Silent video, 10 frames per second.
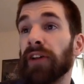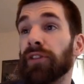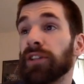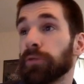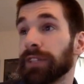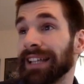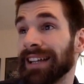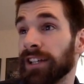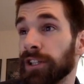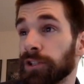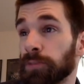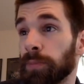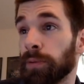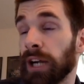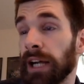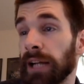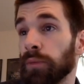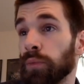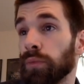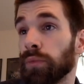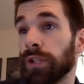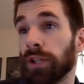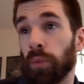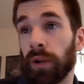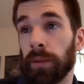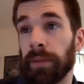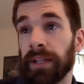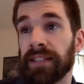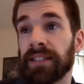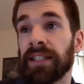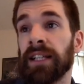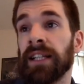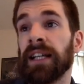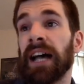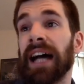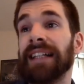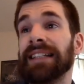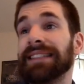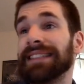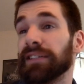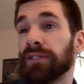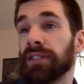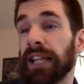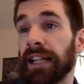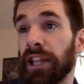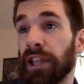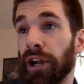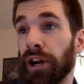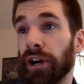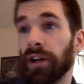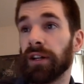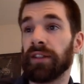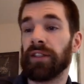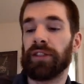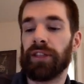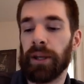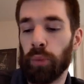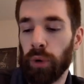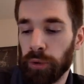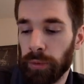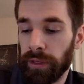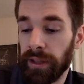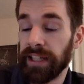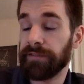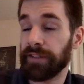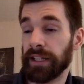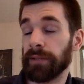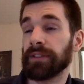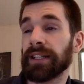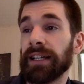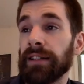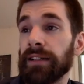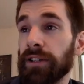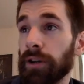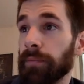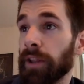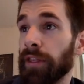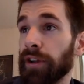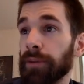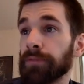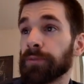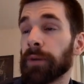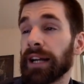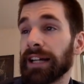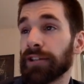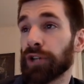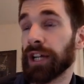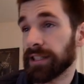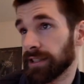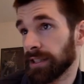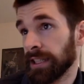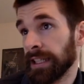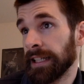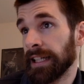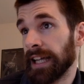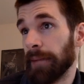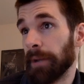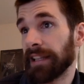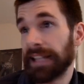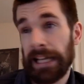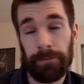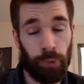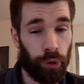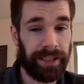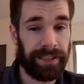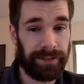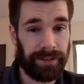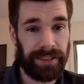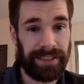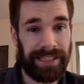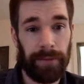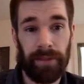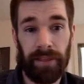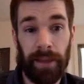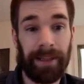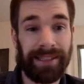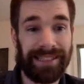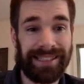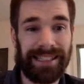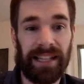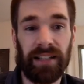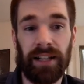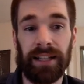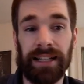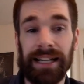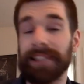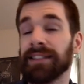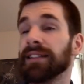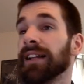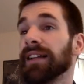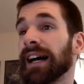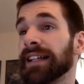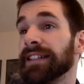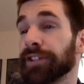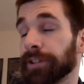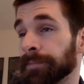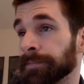This one down here is probably one of the biggest. I definitely like that they worked with the EVM to get Ethereum smart contracts and make that port easy, because that makes it sell a lot easier.